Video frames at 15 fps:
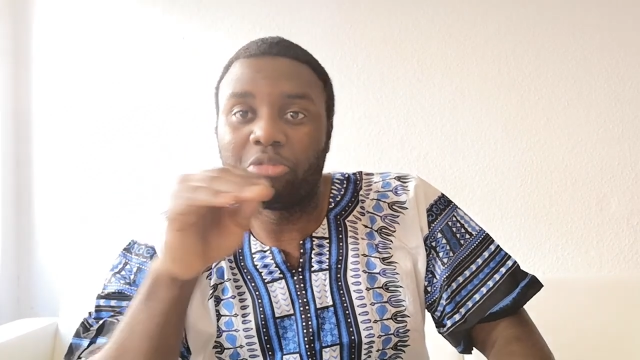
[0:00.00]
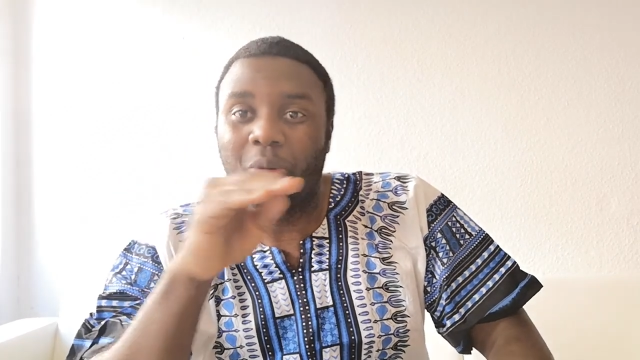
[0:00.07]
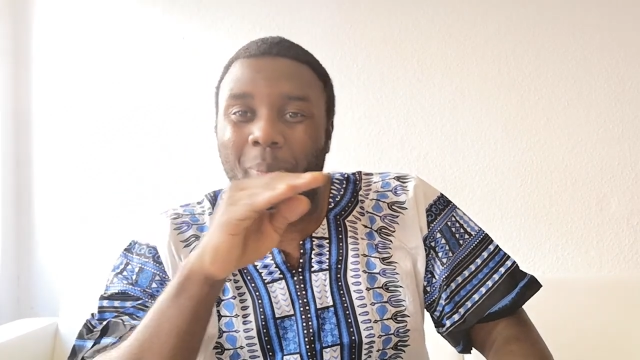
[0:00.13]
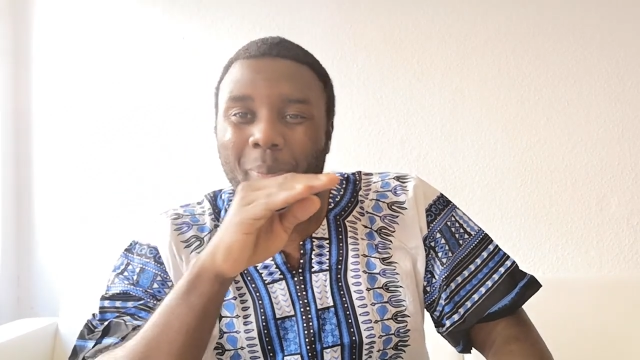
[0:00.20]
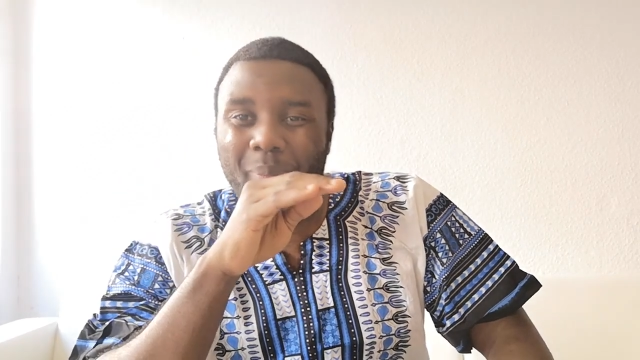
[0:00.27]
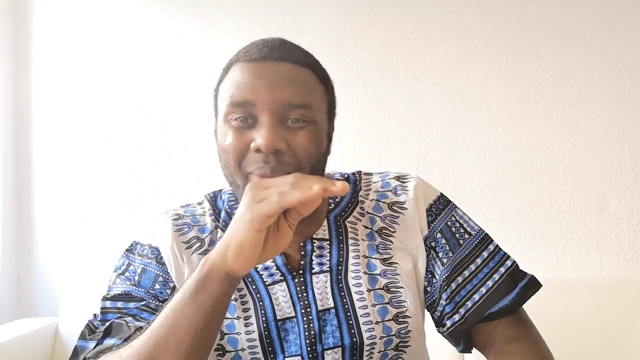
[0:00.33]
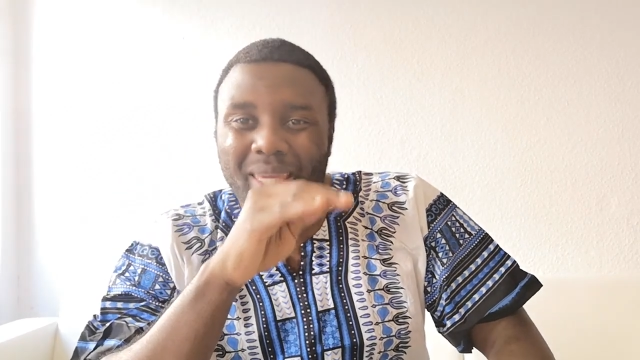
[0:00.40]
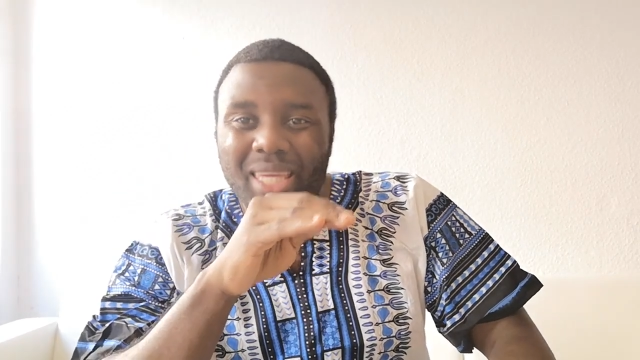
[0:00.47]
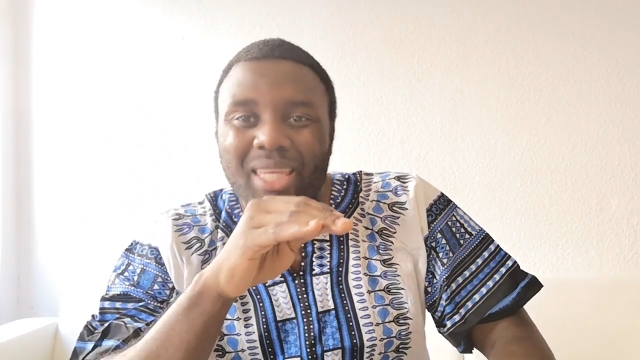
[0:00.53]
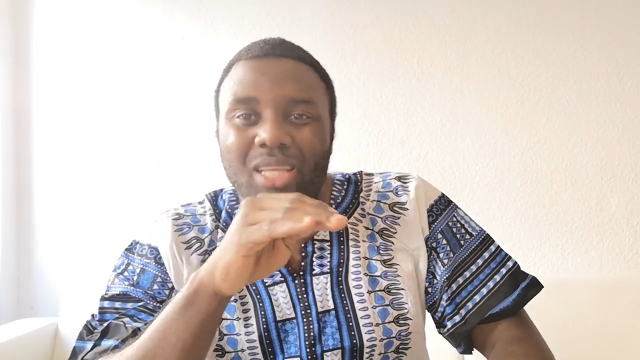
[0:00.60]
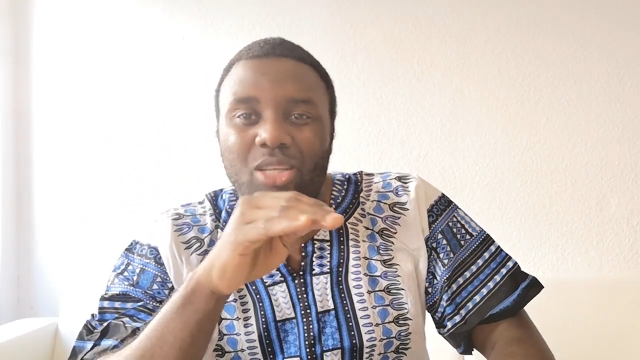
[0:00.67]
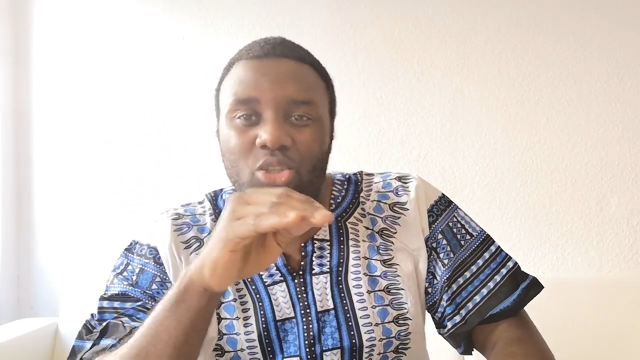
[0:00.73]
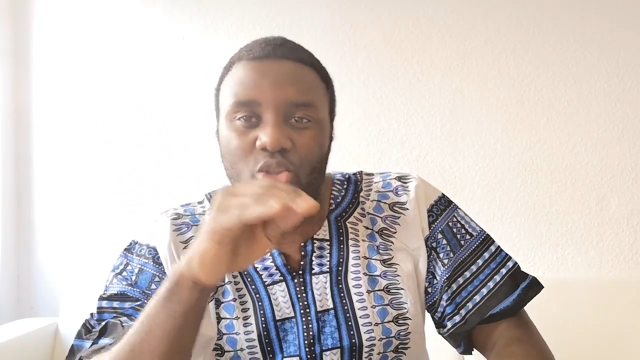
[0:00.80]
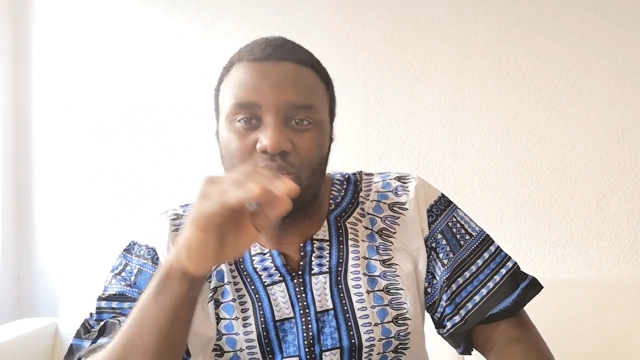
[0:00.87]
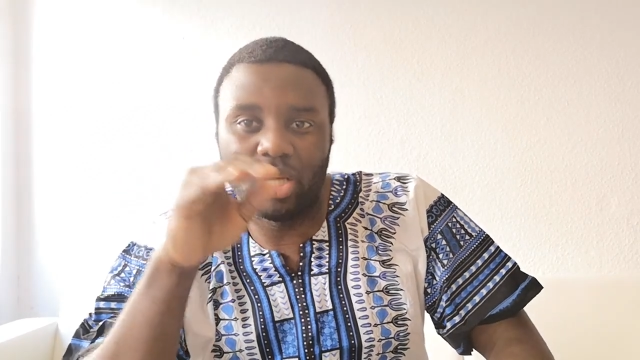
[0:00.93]
from
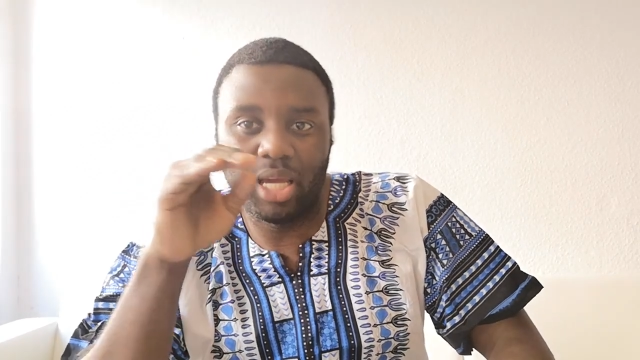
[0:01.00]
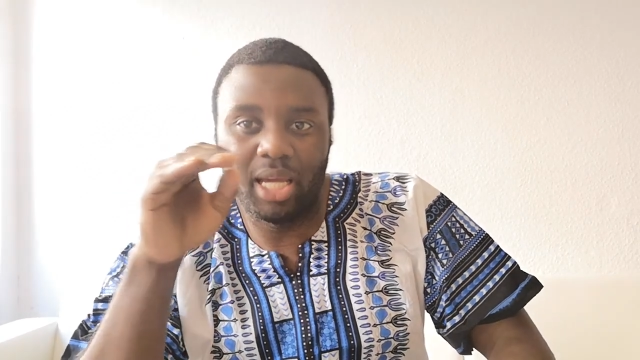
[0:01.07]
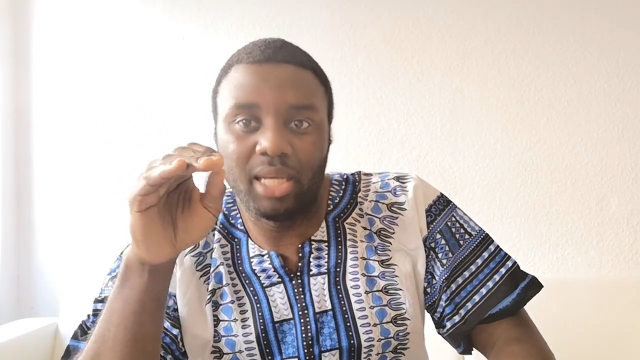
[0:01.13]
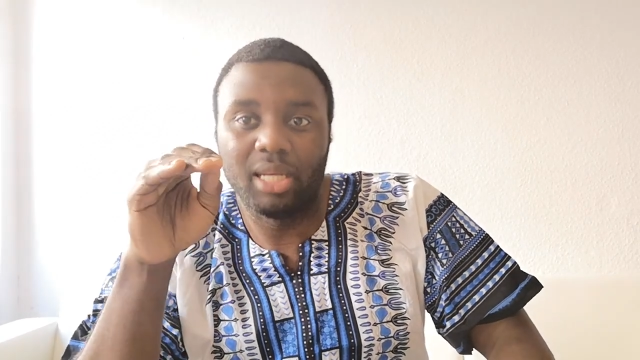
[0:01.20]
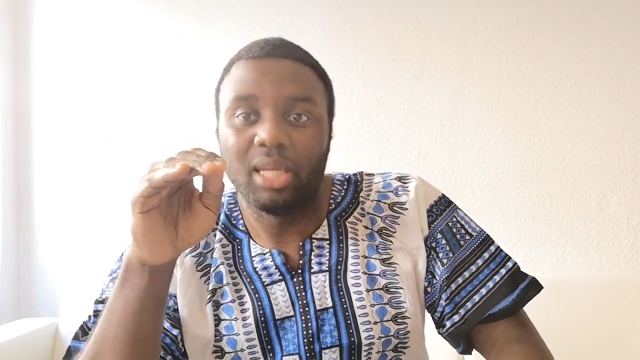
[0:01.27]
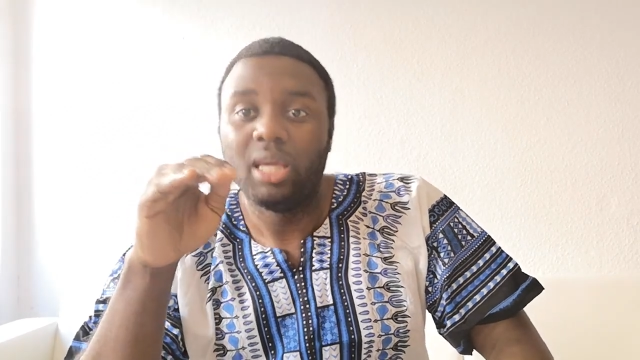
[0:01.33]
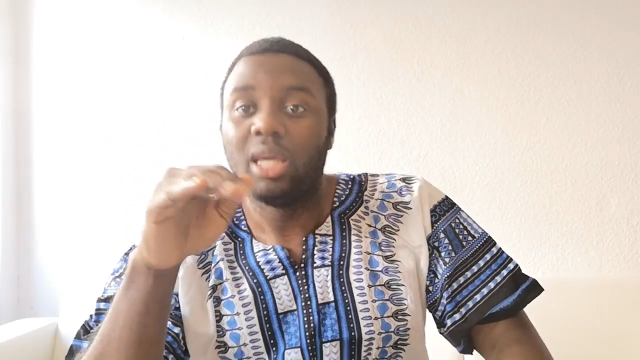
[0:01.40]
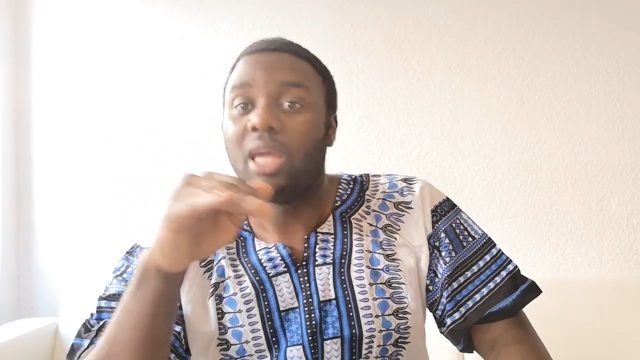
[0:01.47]
beginning to the end.